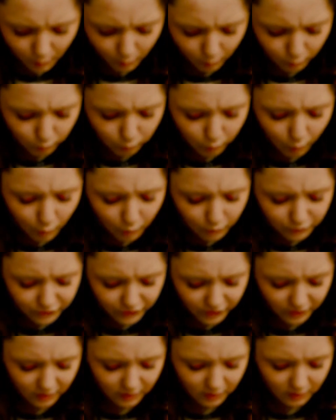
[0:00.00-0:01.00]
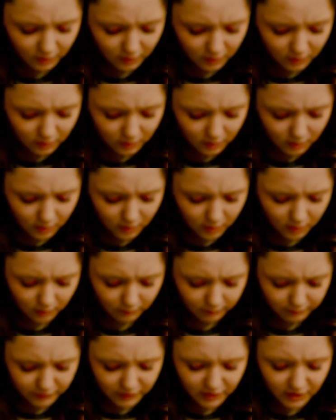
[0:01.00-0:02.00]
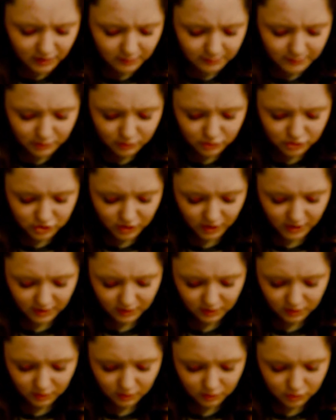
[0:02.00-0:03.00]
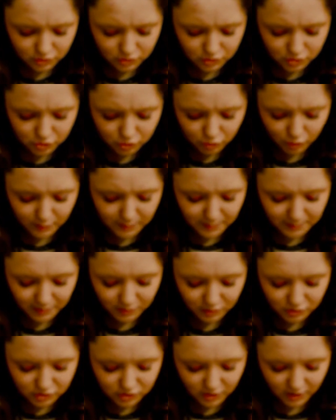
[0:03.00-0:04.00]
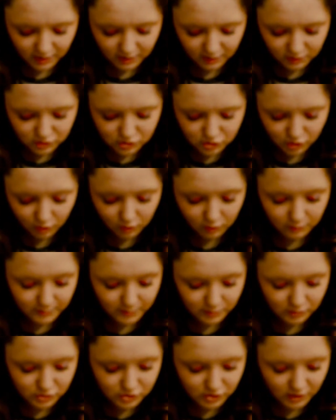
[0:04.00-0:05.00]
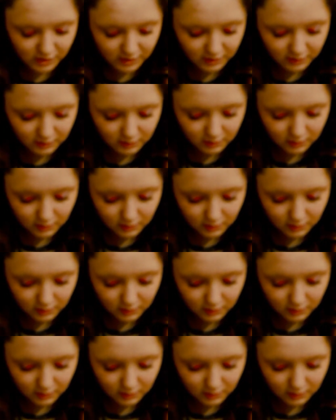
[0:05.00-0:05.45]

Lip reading: Water, vanilla milkshake, strawberry milkshake, chocolate milkshake.